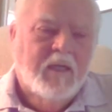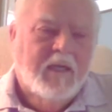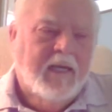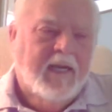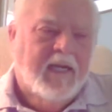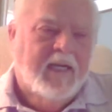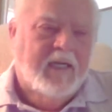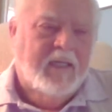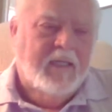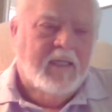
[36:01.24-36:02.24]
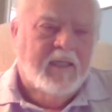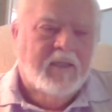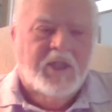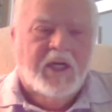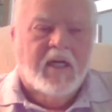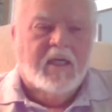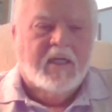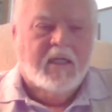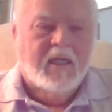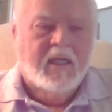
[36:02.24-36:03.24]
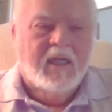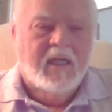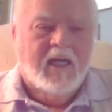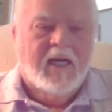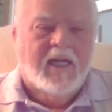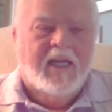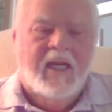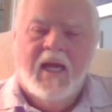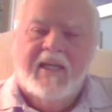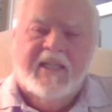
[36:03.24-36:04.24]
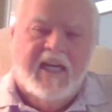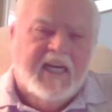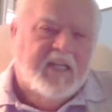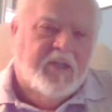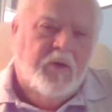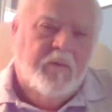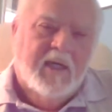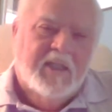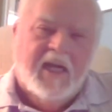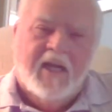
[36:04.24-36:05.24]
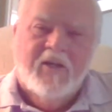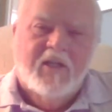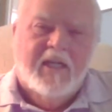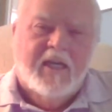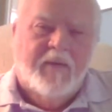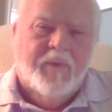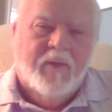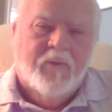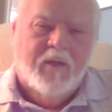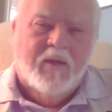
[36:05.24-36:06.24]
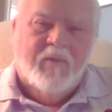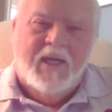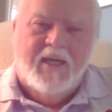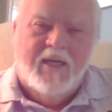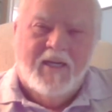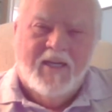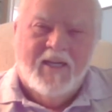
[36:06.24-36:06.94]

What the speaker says: and Chuck, he liked to eat too much. I couldn't keep up with eating.